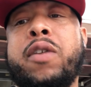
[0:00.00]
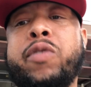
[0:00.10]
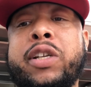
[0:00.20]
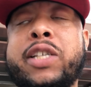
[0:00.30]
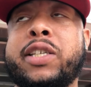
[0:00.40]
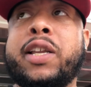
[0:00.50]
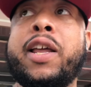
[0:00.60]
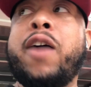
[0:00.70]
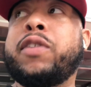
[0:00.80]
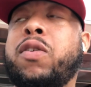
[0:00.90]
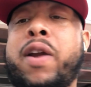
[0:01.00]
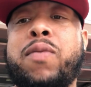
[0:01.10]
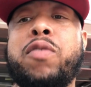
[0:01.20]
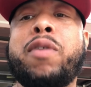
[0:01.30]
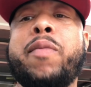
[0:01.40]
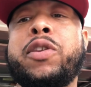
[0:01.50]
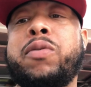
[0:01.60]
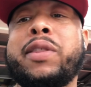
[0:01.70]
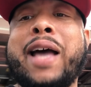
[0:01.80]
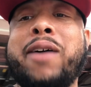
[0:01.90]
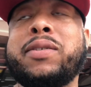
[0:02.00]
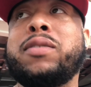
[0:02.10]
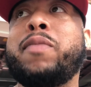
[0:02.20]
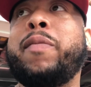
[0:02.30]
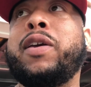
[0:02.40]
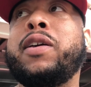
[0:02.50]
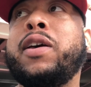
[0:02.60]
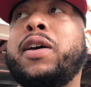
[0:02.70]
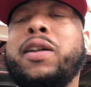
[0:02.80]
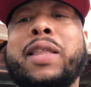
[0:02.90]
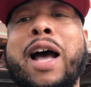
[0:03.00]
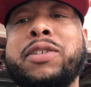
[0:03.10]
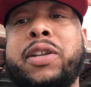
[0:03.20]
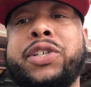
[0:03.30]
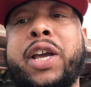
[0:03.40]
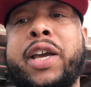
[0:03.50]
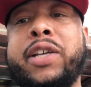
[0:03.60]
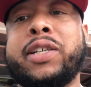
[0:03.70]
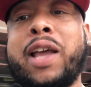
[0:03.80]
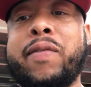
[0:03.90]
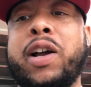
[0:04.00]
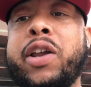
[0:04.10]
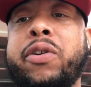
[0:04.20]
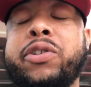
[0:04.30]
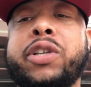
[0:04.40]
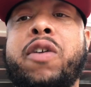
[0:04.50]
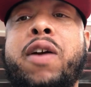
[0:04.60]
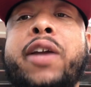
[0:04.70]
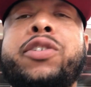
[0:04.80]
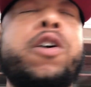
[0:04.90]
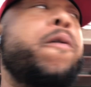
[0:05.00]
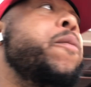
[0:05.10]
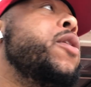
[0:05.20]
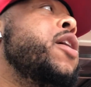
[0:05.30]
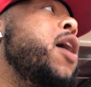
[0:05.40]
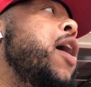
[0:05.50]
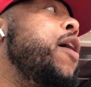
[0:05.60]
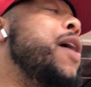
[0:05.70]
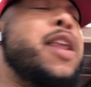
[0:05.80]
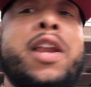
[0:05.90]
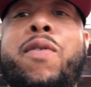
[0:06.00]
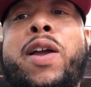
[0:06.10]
realistically off the crank we'll probably do 1,000, maybe 1,000 and change, 1,100 or so, right? So at any rate,